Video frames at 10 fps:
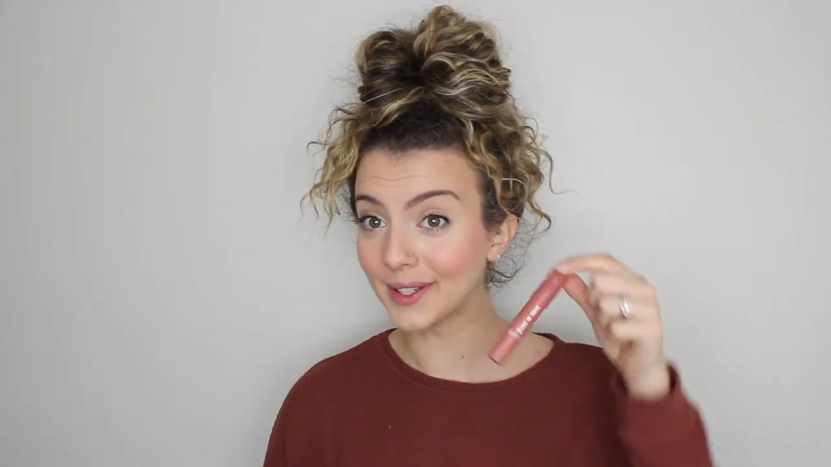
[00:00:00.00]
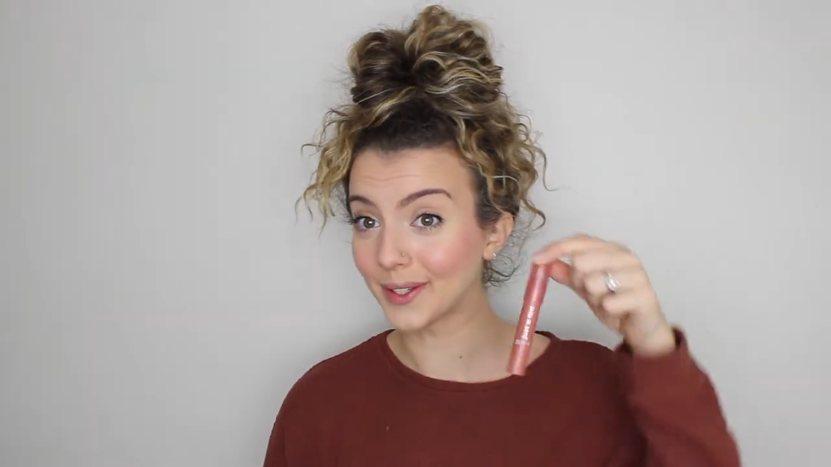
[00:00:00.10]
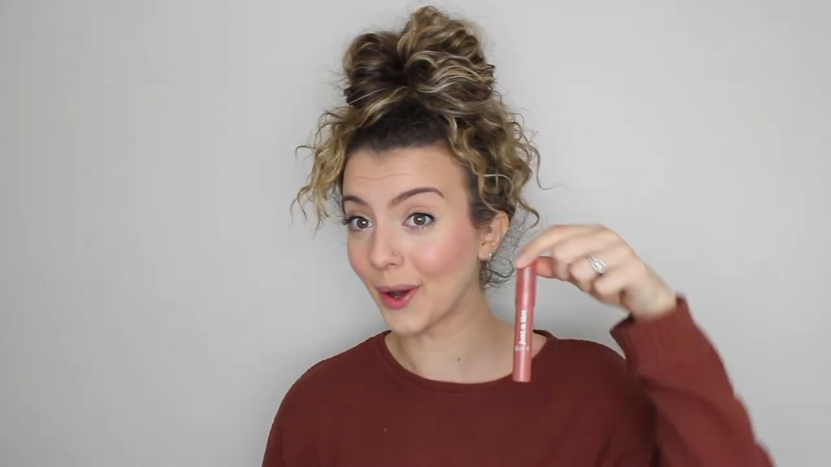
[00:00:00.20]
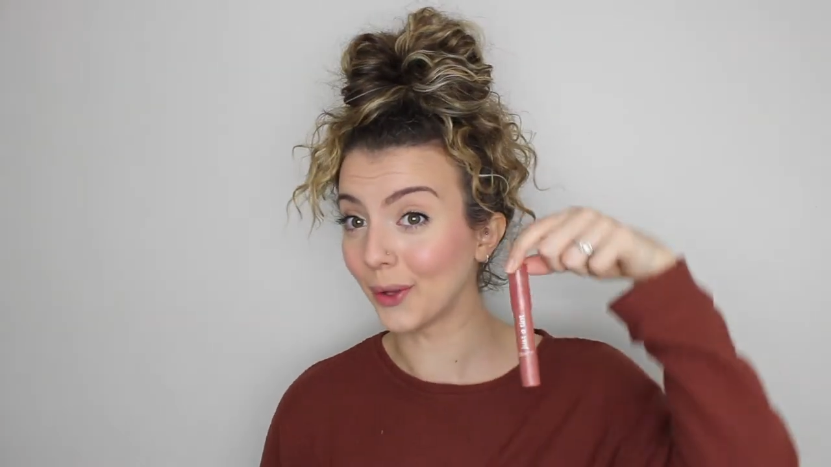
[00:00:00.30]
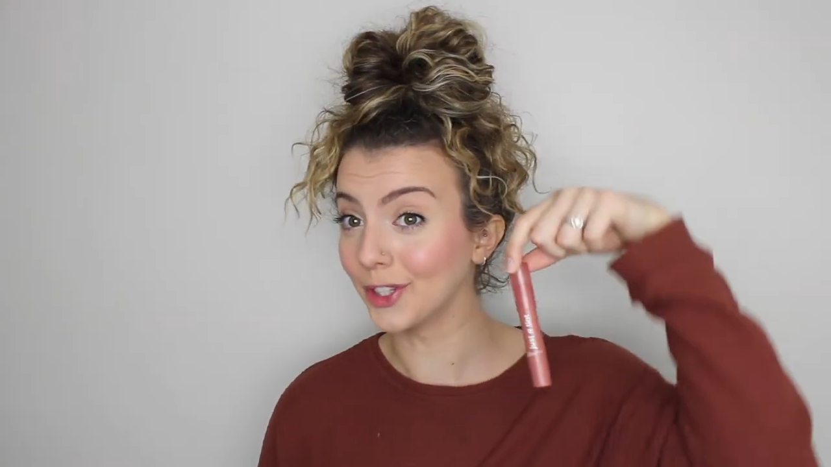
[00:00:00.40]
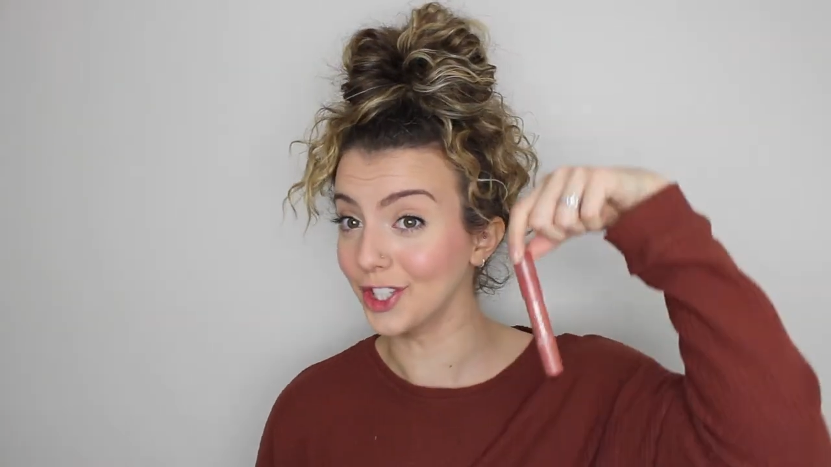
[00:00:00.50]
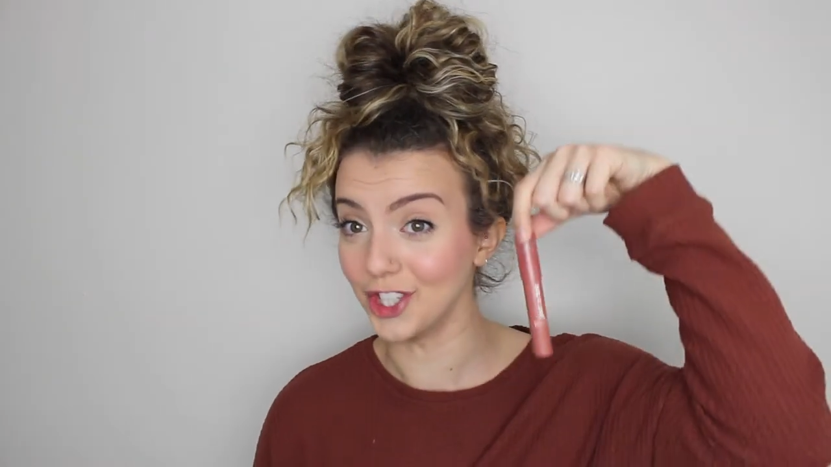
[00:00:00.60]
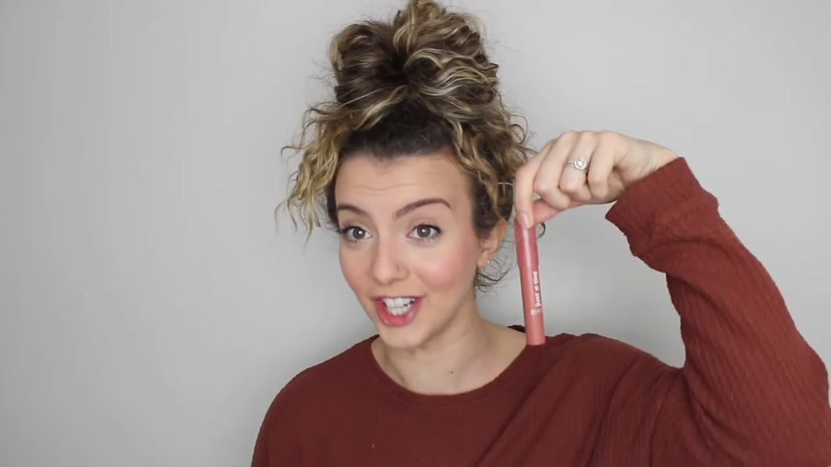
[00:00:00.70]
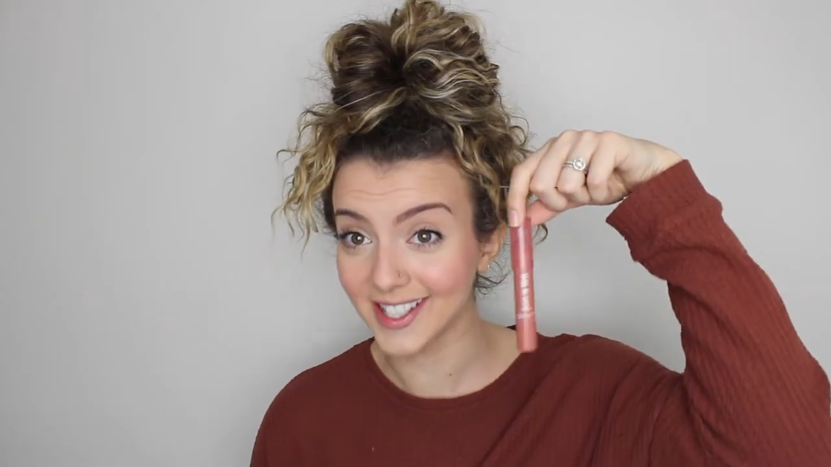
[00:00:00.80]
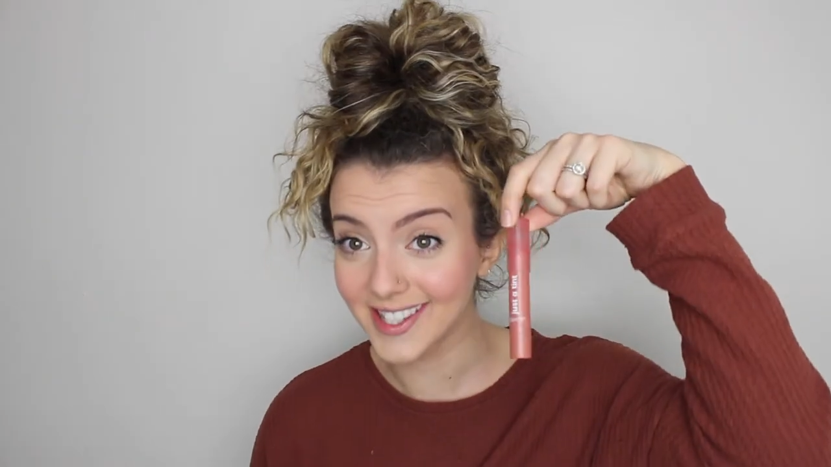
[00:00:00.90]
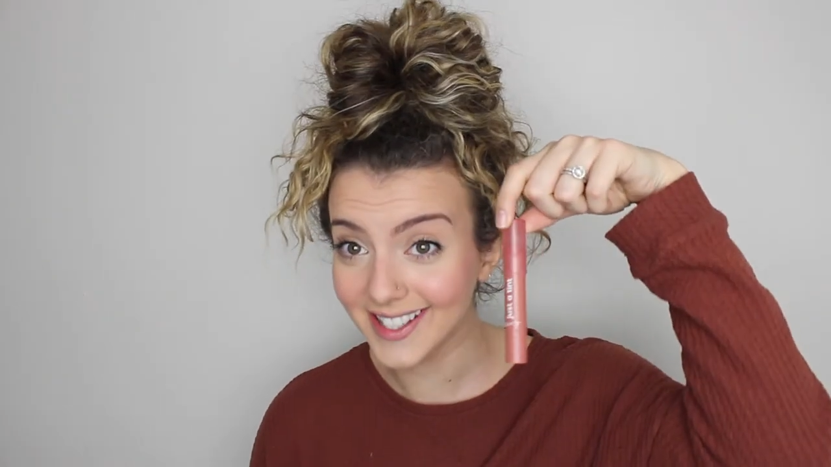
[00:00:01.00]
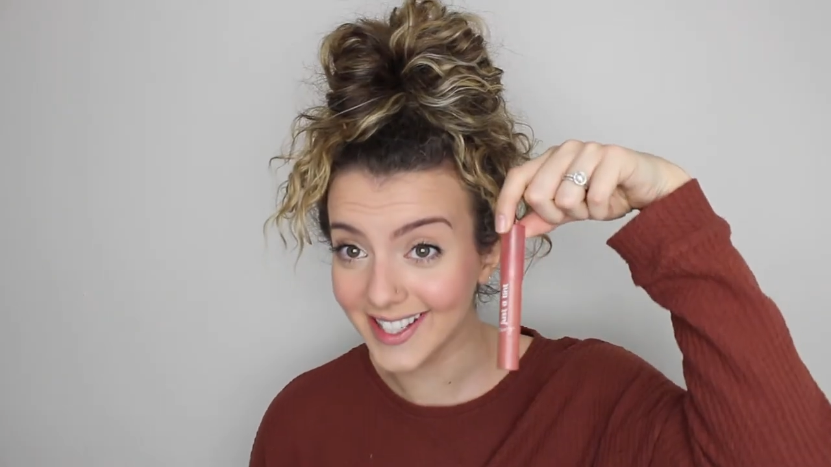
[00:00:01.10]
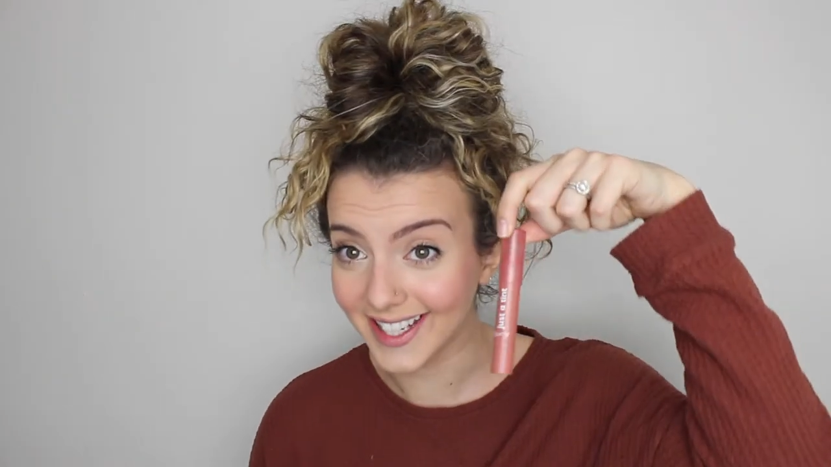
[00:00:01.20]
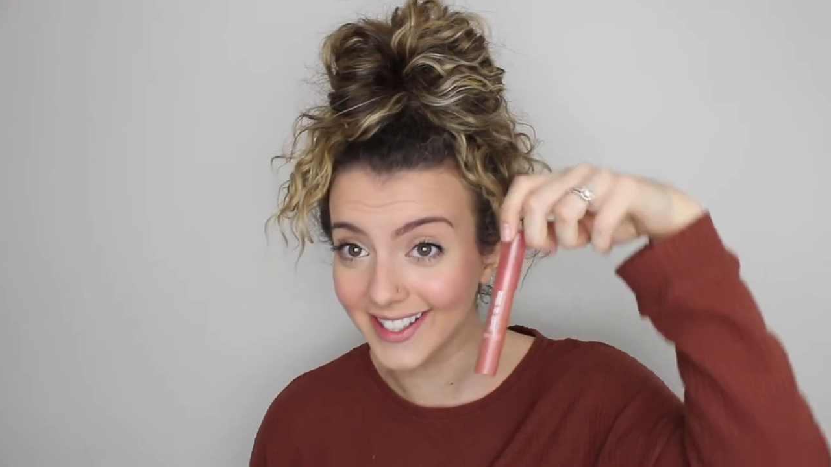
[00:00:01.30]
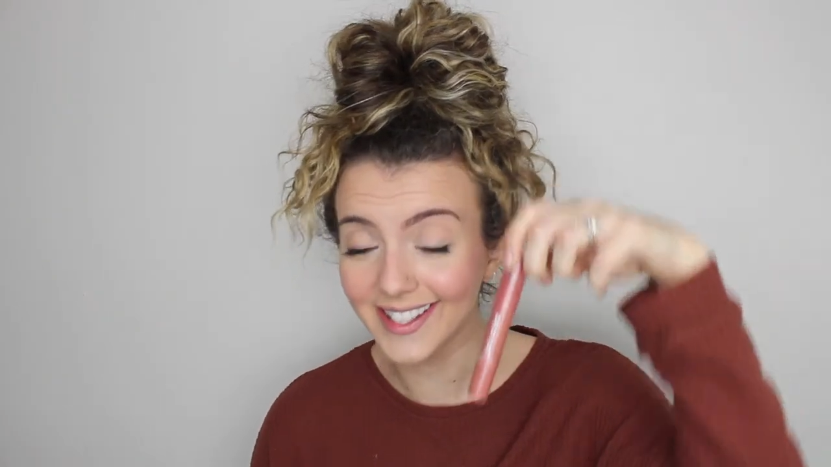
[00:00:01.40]
It's called Just a
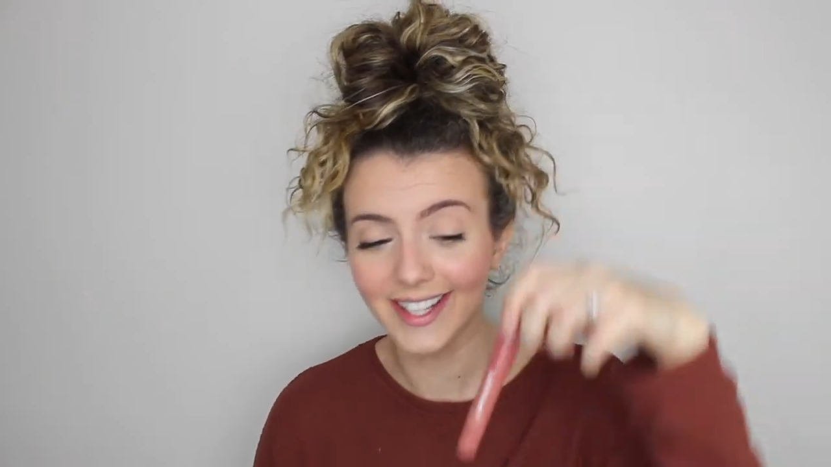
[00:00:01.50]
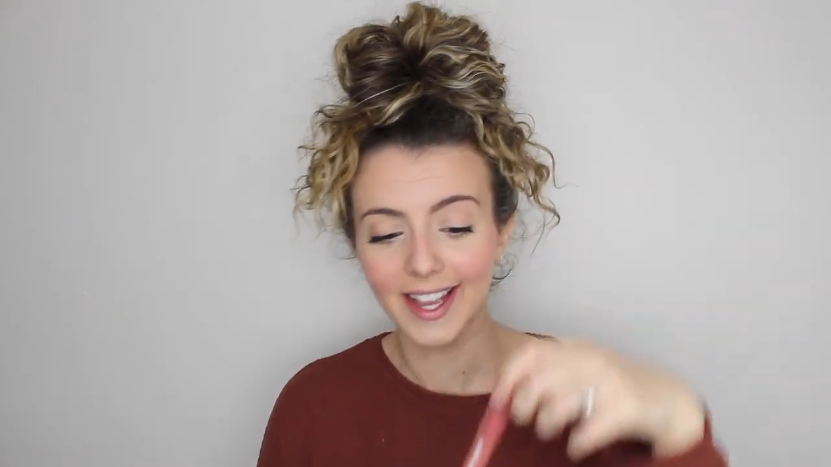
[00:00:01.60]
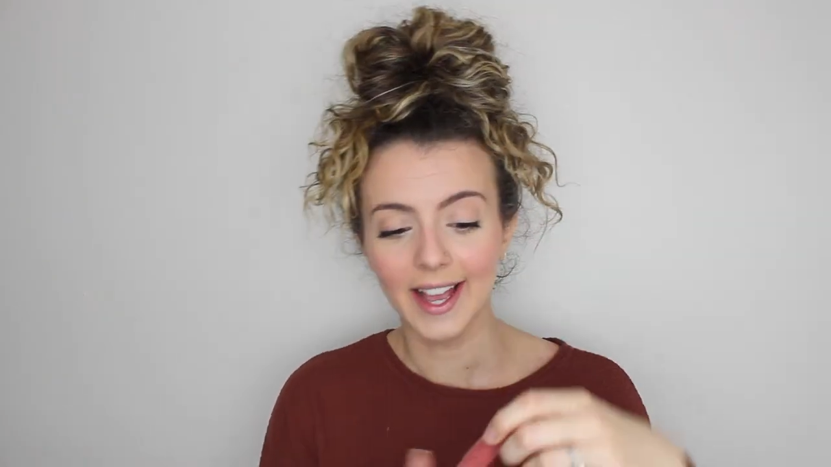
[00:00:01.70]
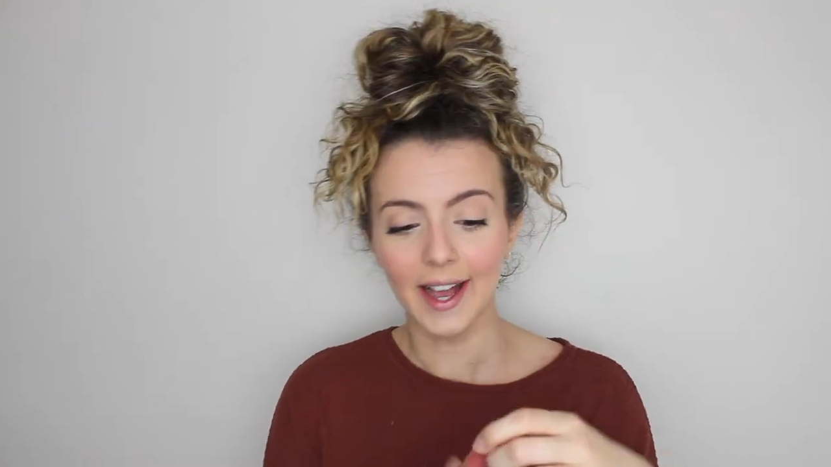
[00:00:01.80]
Tint.